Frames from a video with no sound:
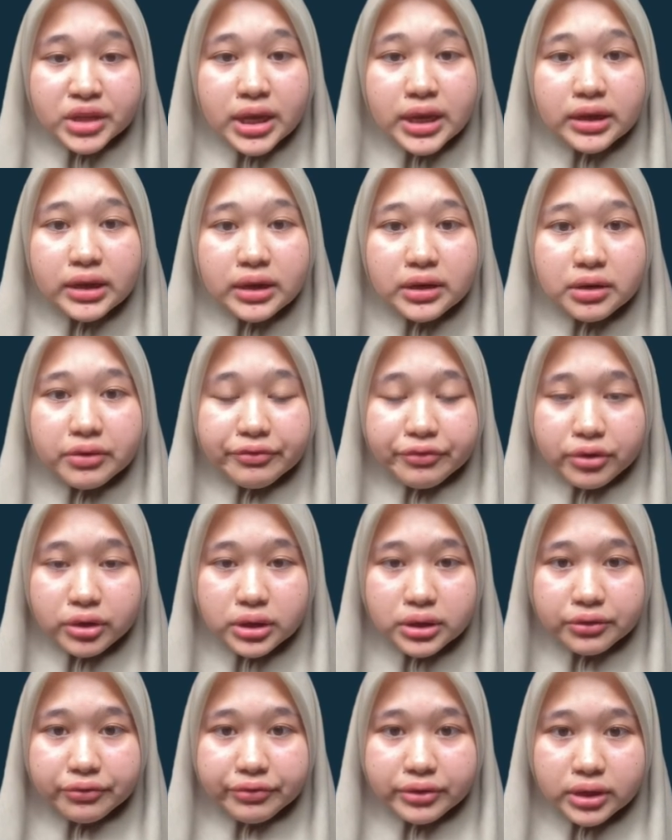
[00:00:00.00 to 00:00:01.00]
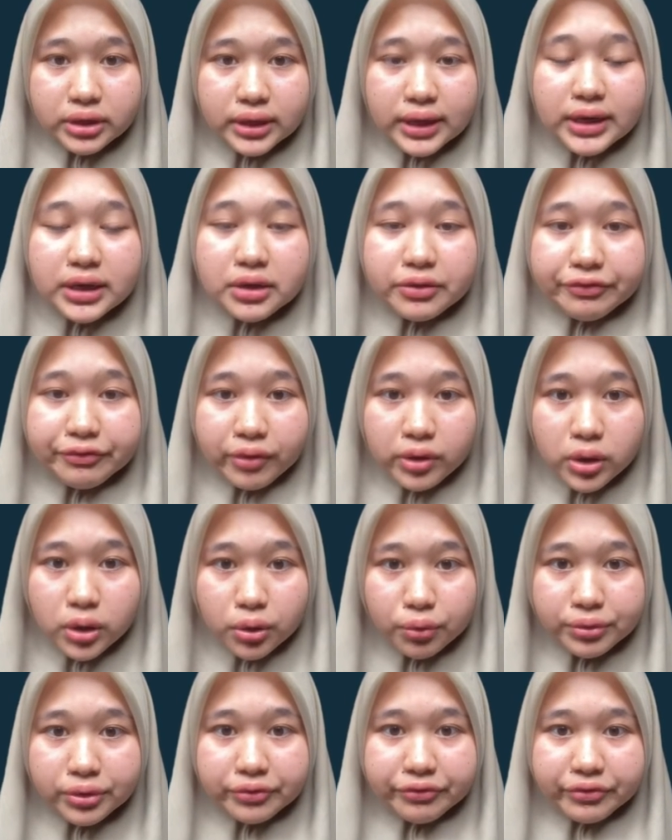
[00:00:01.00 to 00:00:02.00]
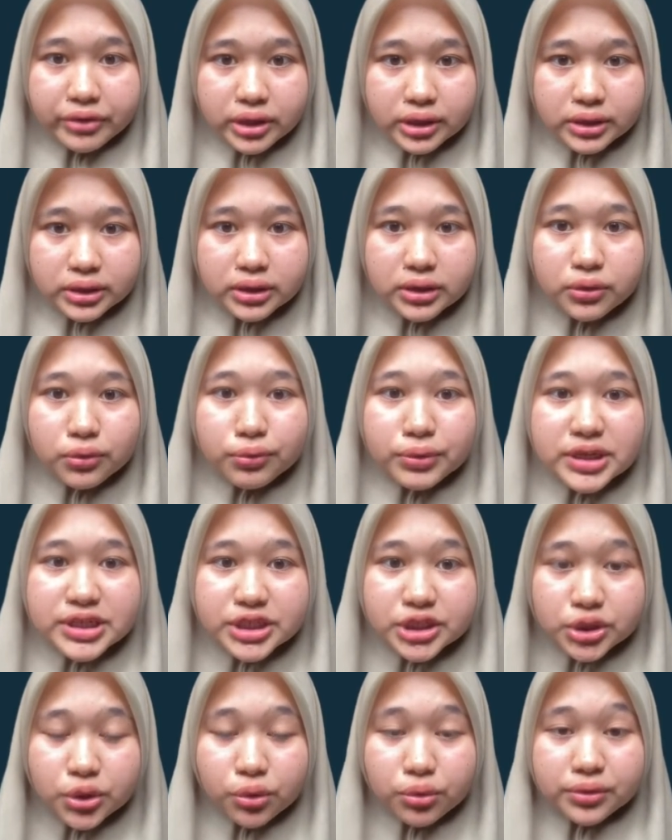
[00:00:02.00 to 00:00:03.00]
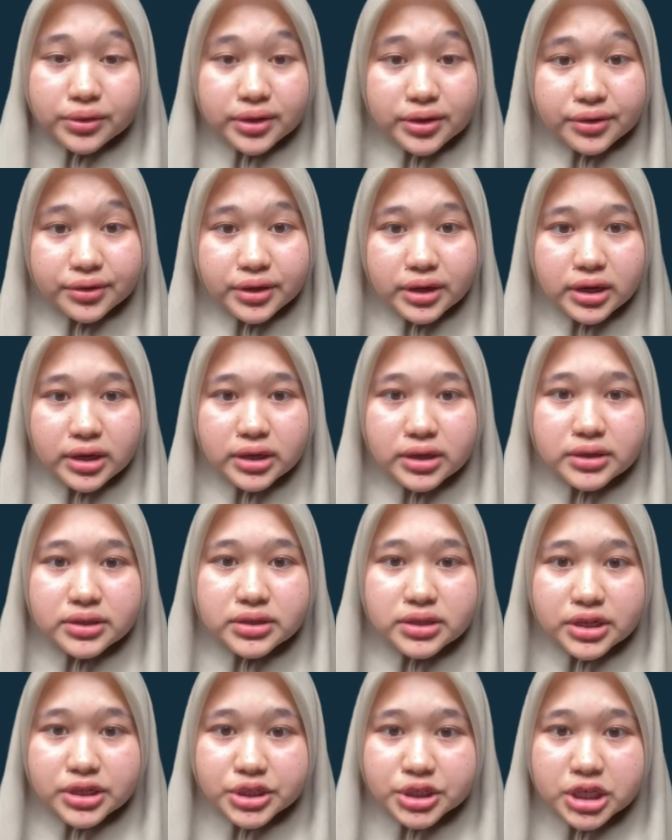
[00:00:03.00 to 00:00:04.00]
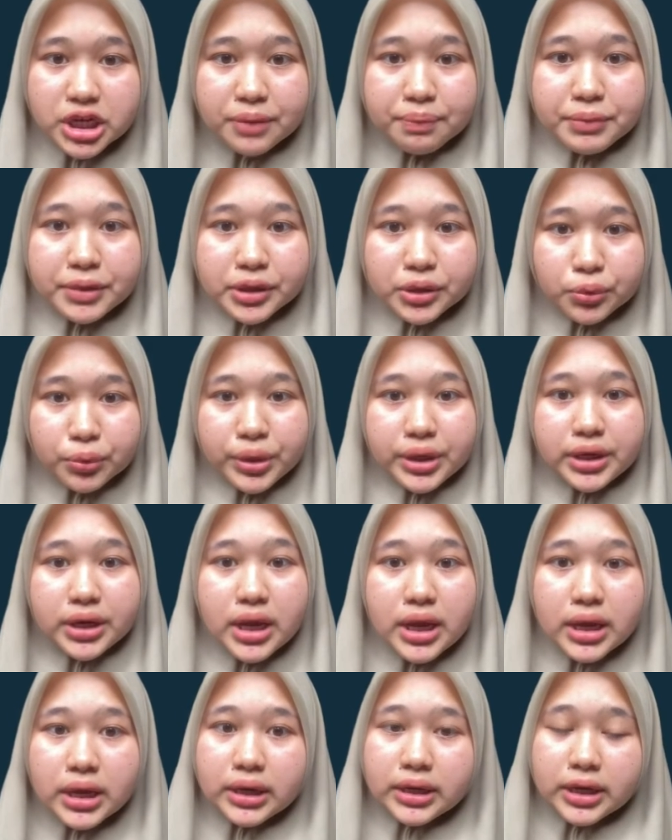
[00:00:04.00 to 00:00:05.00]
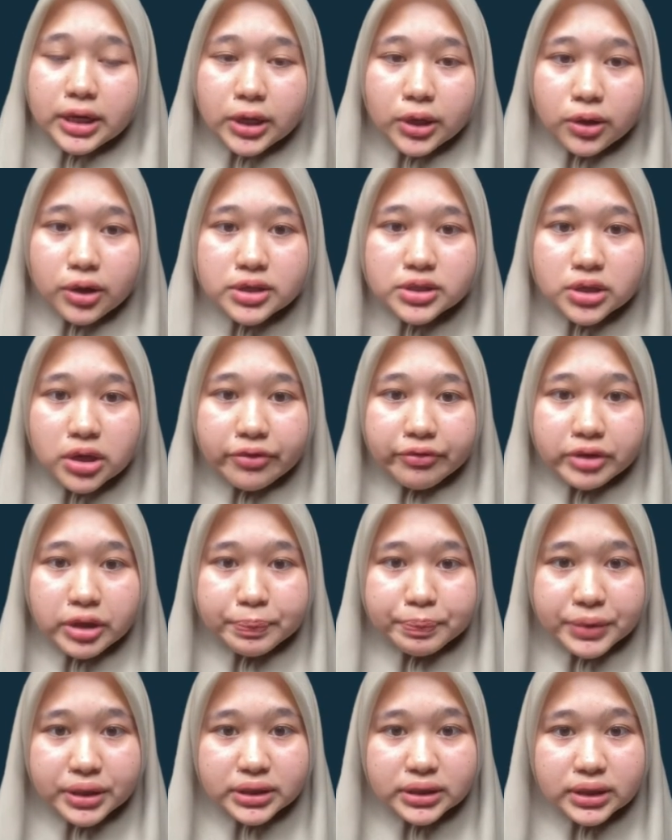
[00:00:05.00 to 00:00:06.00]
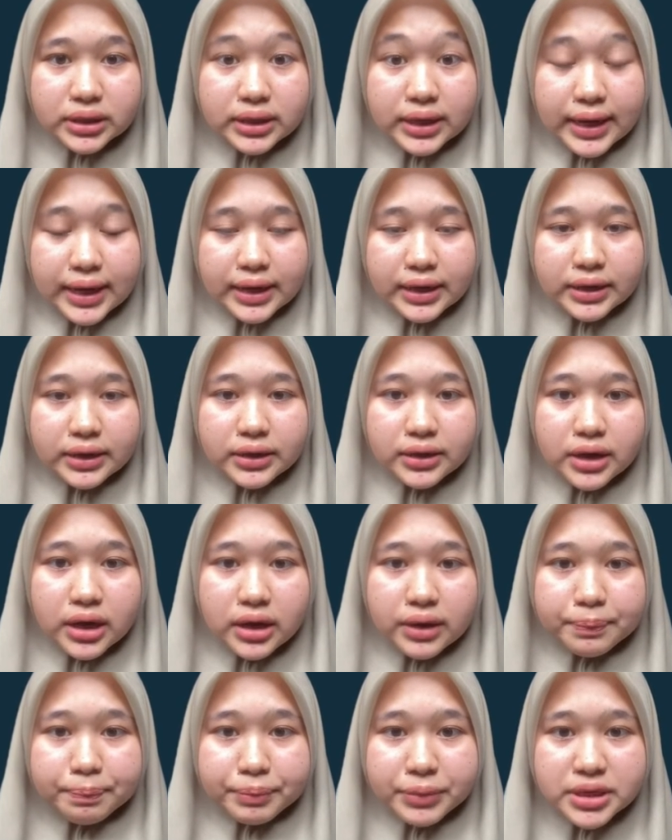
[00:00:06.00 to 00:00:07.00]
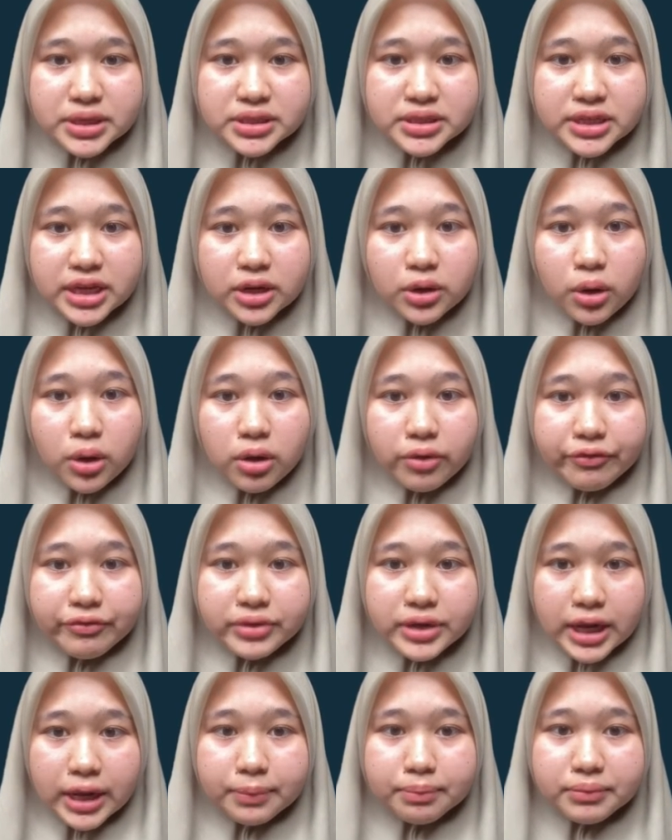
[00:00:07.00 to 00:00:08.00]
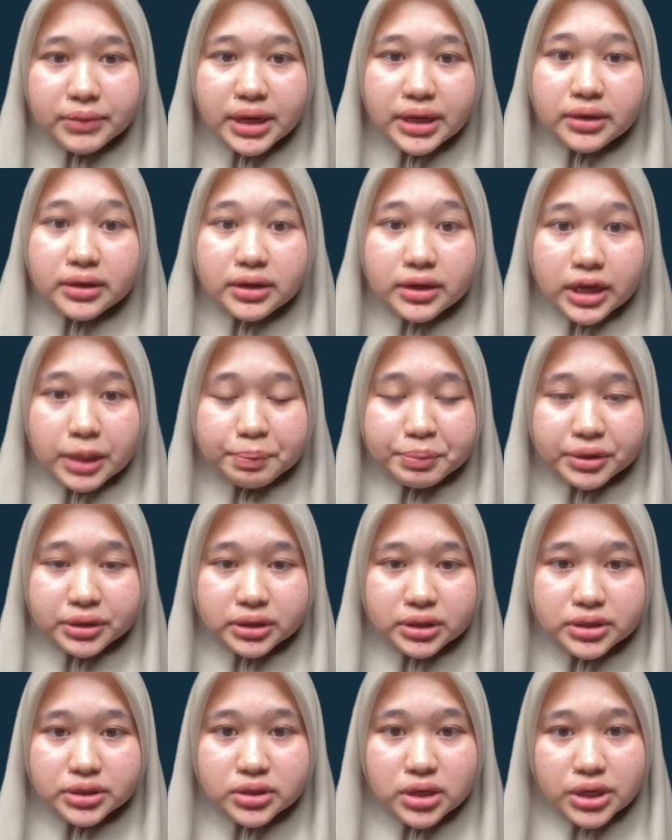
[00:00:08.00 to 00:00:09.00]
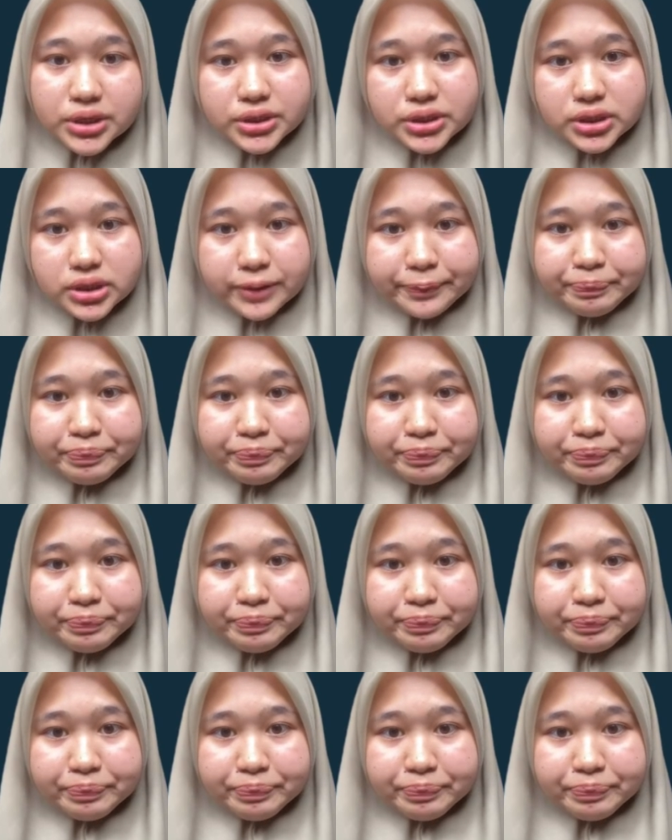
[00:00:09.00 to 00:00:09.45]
In the following figure, we show the relationship between the cost of capital and the percent of debt in the capital structure.